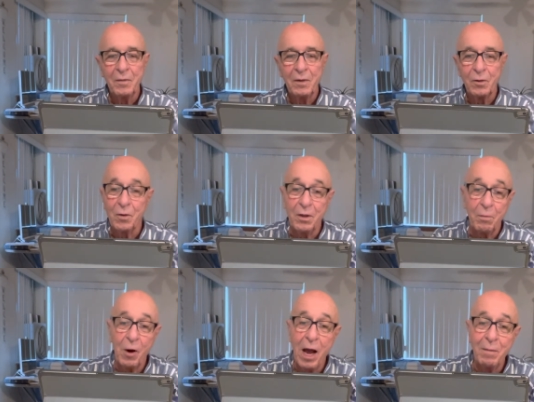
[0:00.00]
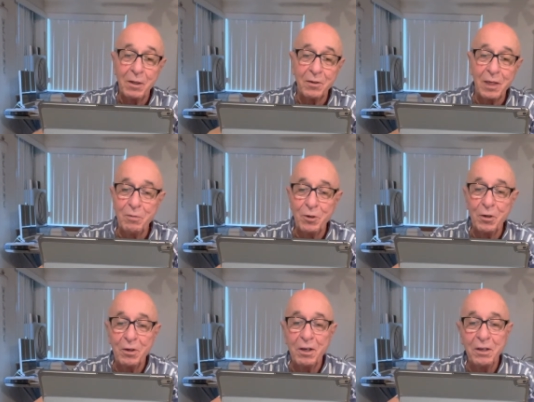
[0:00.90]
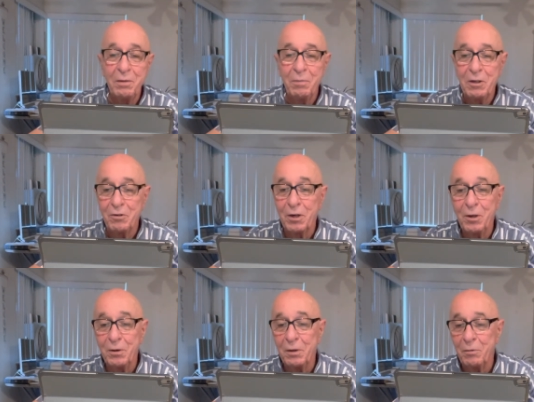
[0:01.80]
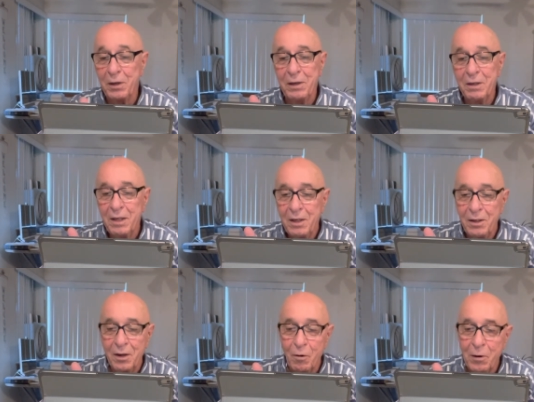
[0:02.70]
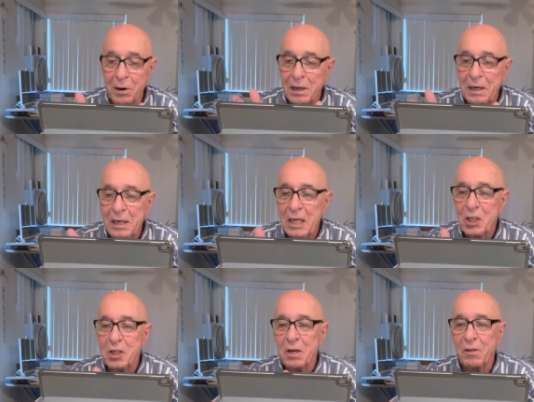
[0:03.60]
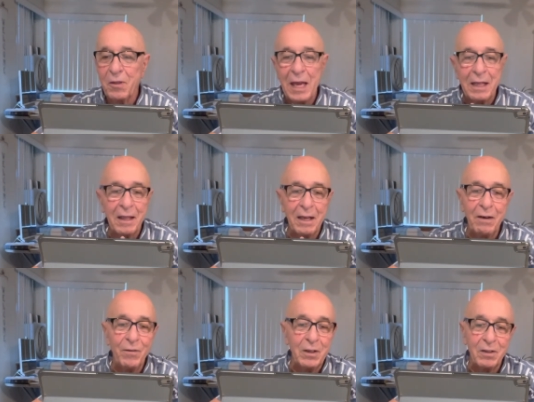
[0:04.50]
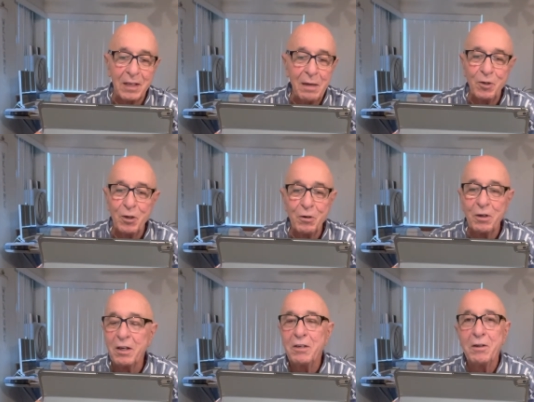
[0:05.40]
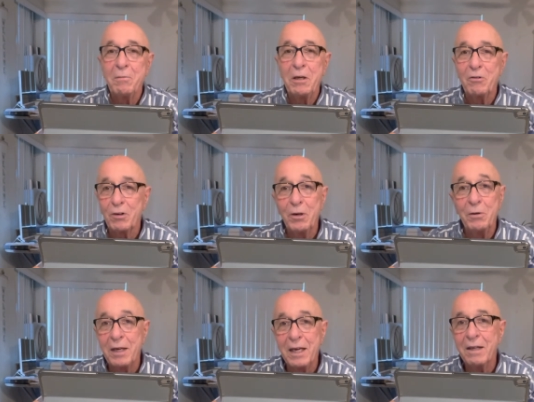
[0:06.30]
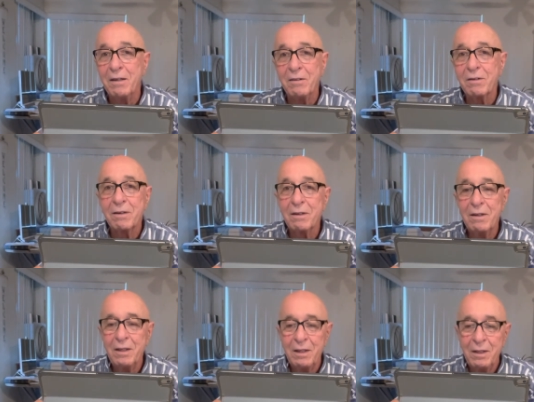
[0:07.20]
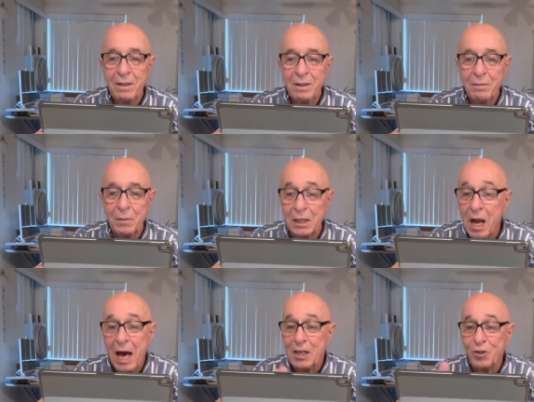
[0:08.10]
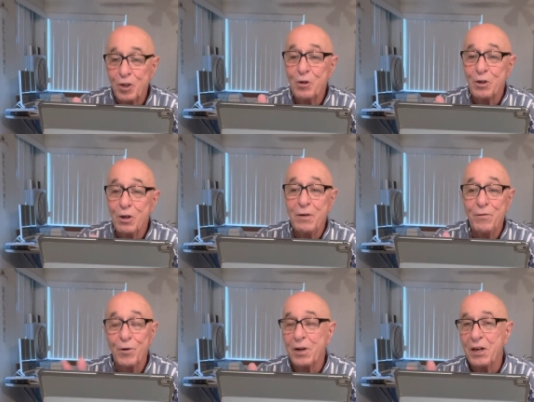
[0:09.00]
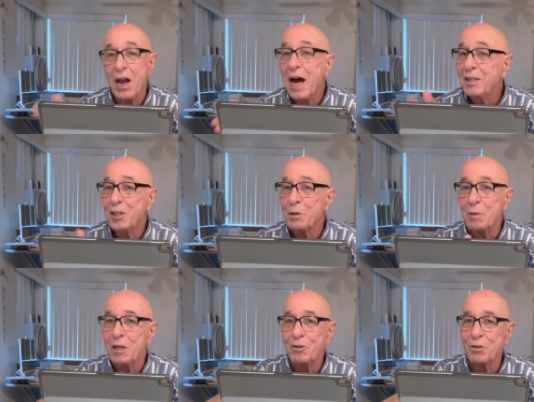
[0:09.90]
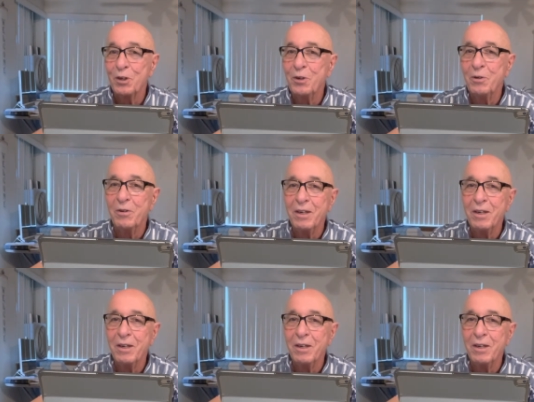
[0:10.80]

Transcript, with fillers: So the promise seems too good to be true, and we, you know, we're conditioned to think that if it seems too good to be true, it is. But God is too good for it not to be true.